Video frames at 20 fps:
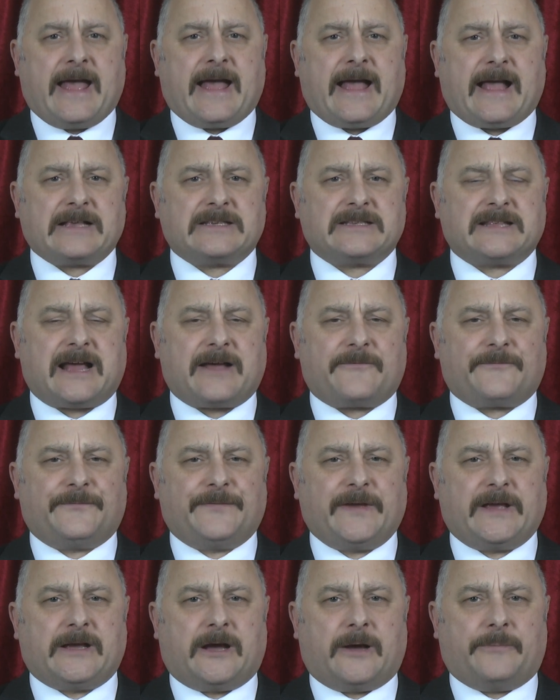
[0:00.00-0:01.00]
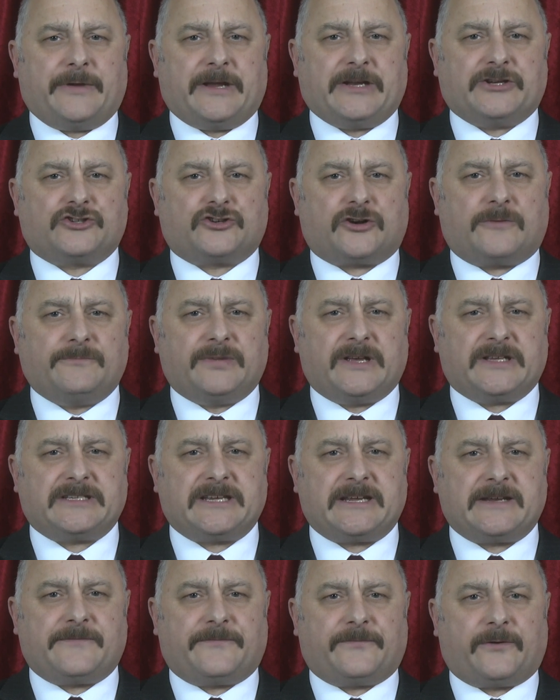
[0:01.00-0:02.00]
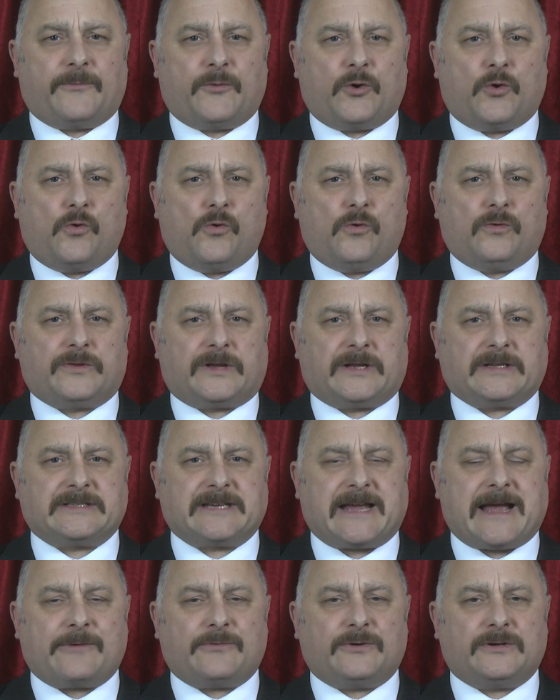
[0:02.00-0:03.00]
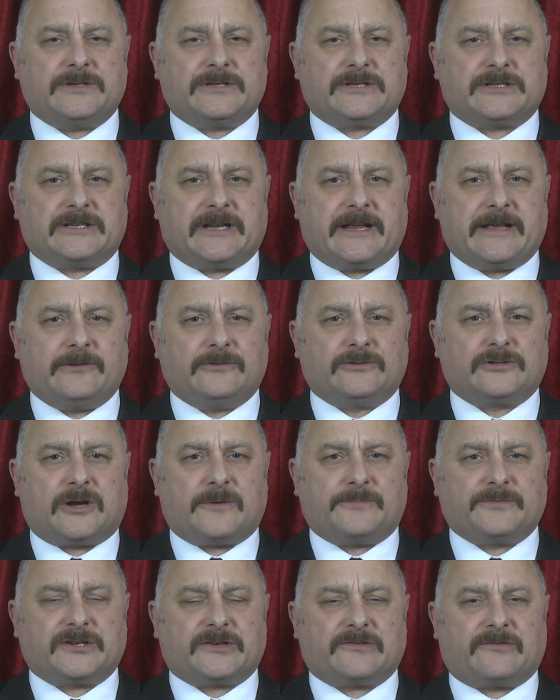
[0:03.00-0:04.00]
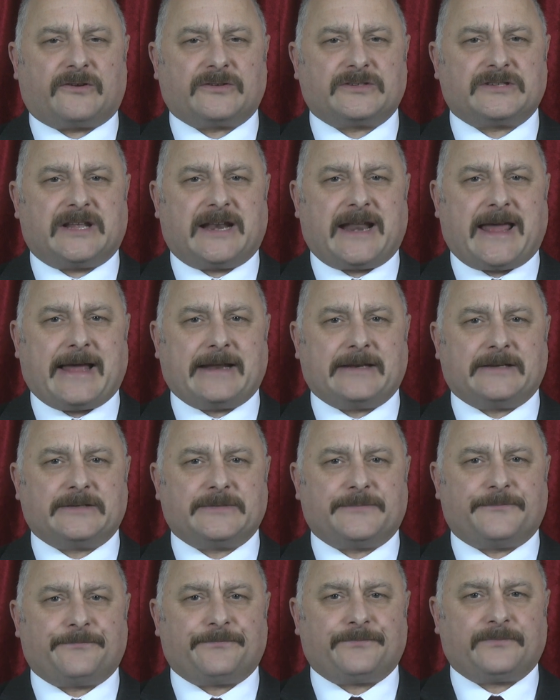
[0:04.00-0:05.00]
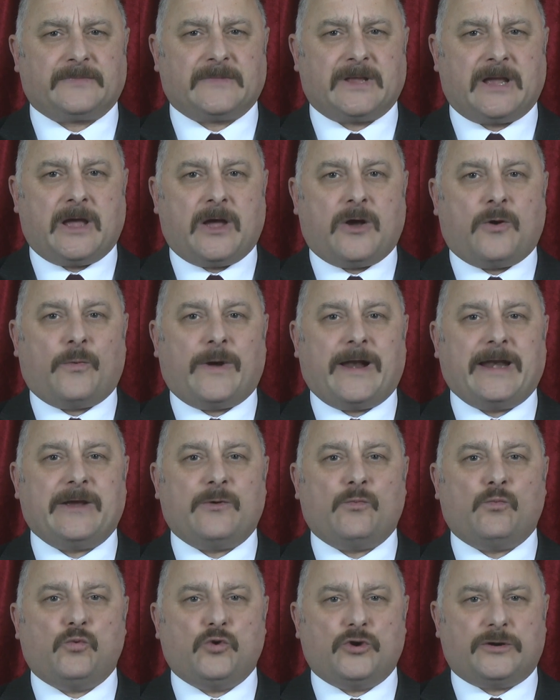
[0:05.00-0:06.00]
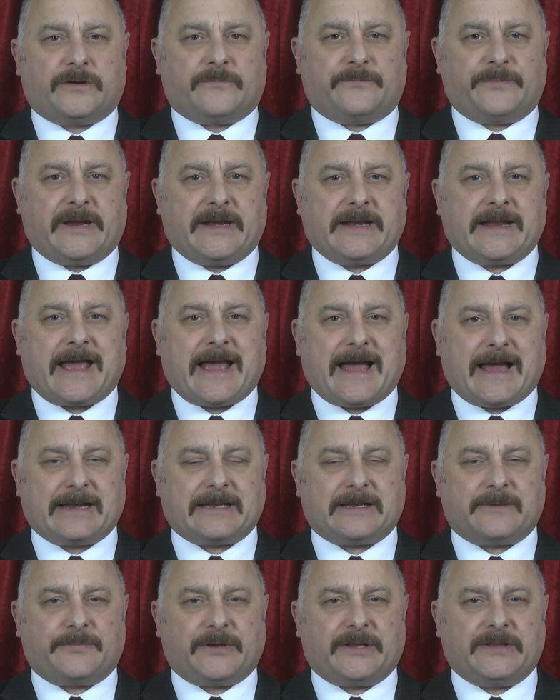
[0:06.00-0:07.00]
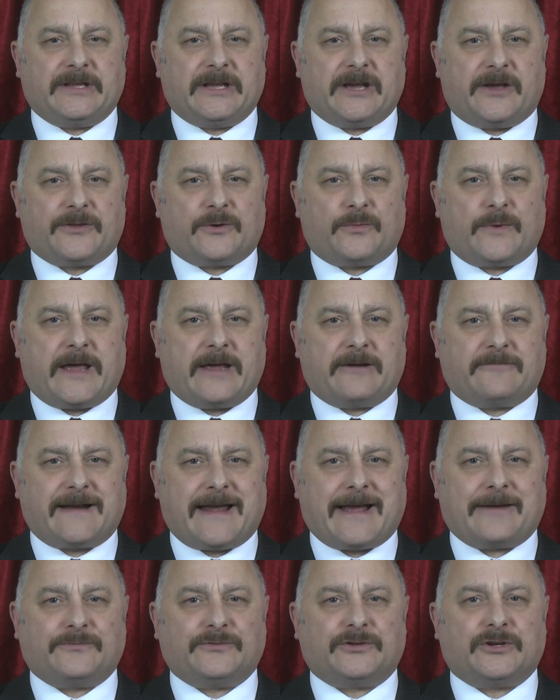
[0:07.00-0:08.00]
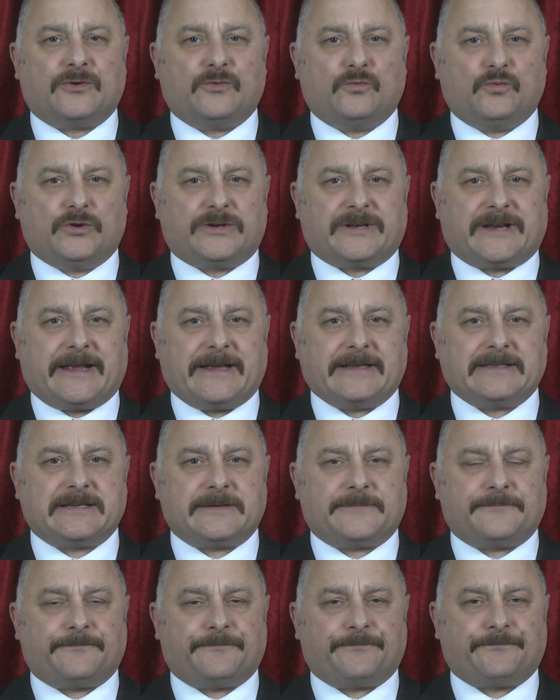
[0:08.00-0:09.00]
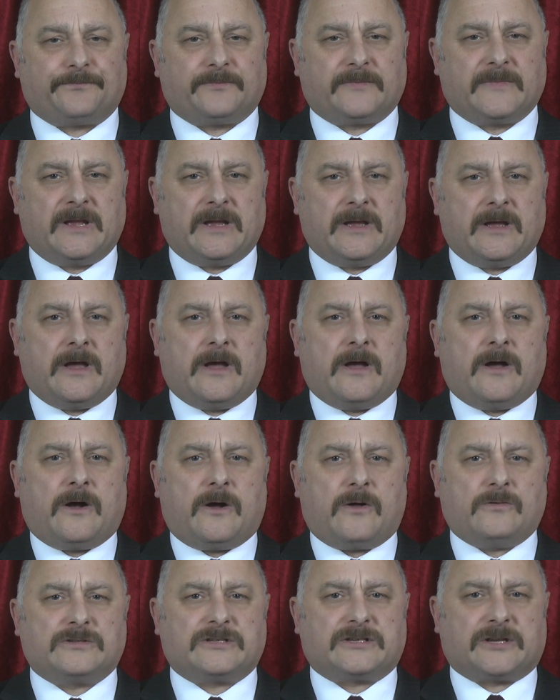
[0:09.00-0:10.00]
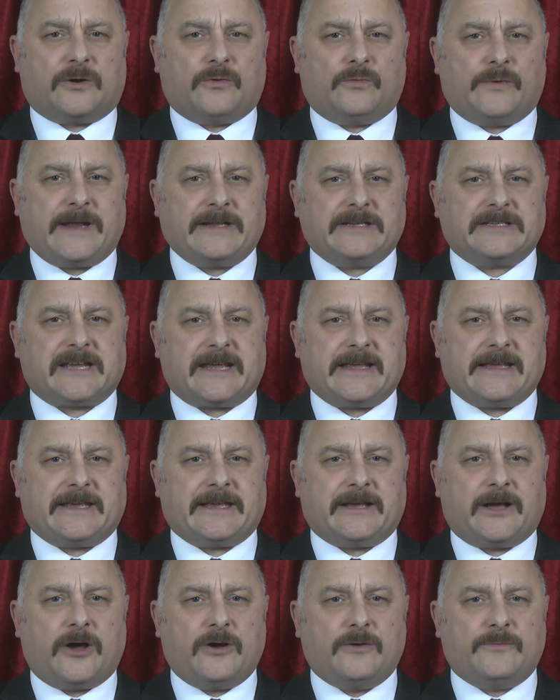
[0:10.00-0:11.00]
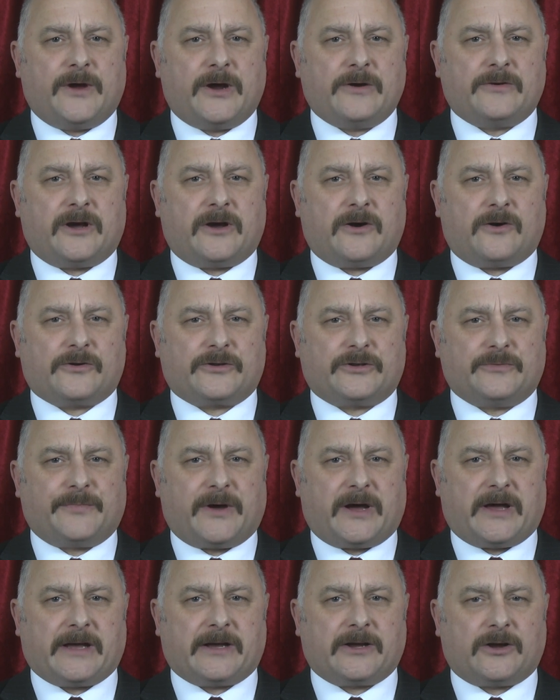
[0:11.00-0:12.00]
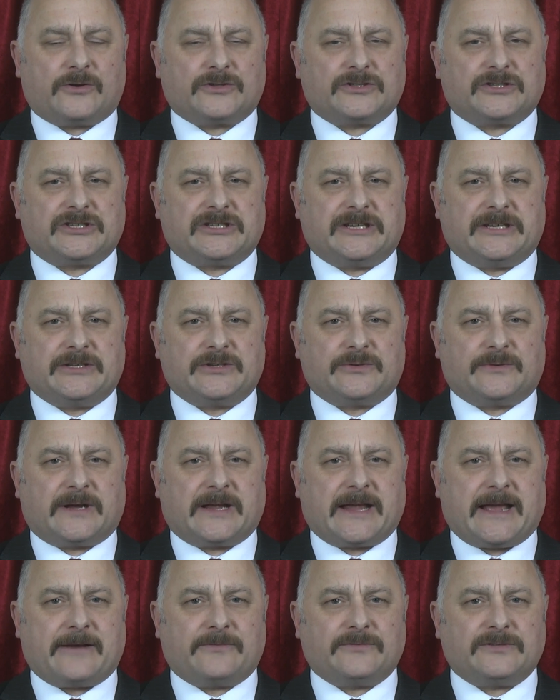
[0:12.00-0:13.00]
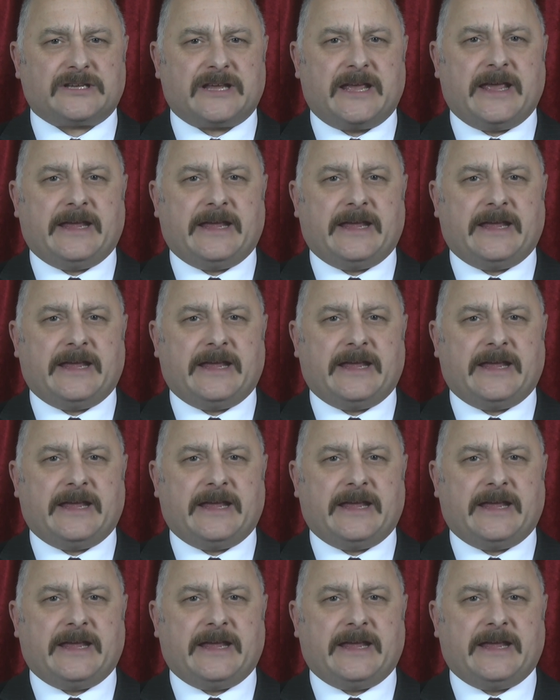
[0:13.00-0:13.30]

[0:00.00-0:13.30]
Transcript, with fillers: Has that figure been trumpeted from all the towers and hilltops across the land? Well, it would have been had it been the other way around, wouldn't it? Also, when taking homeowner occupier costs into account,